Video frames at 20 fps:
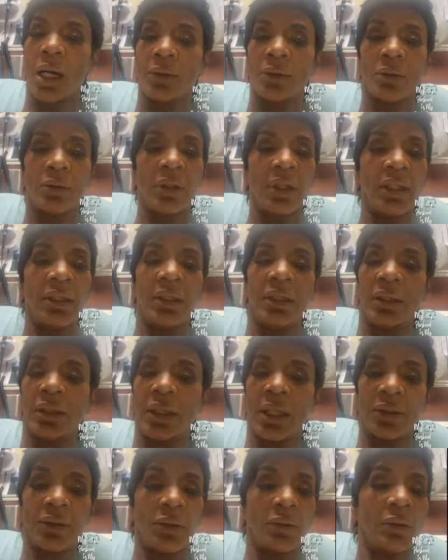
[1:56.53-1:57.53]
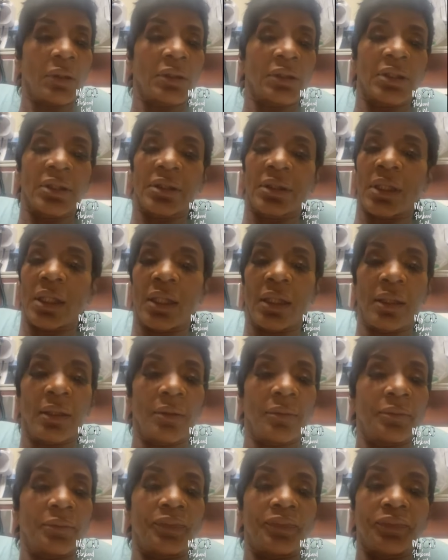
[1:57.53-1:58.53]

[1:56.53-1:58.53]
don't get it, and I don't understand.